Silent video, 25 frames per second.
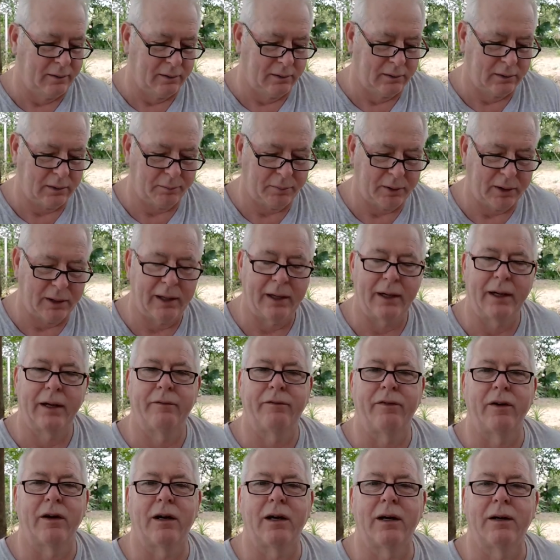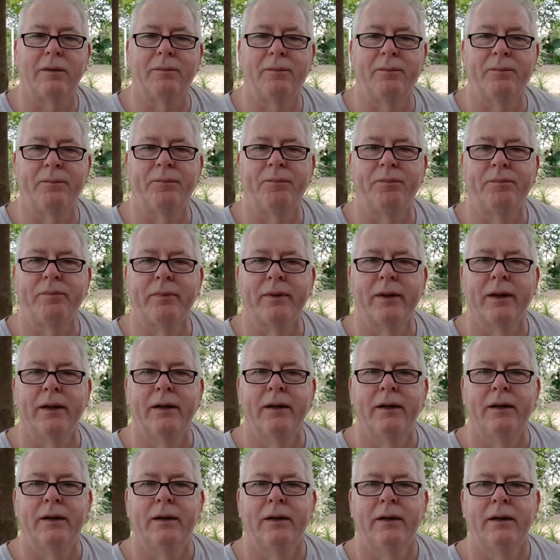Something like that. I forgot.
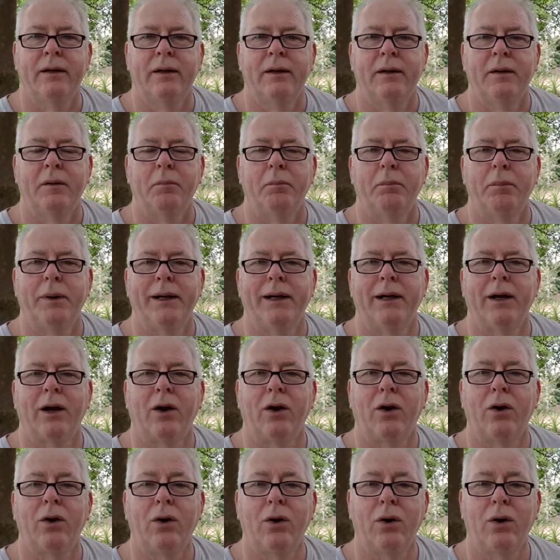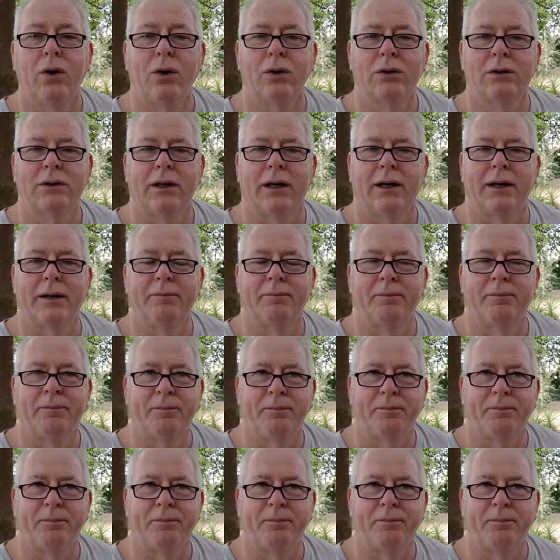Been a long time.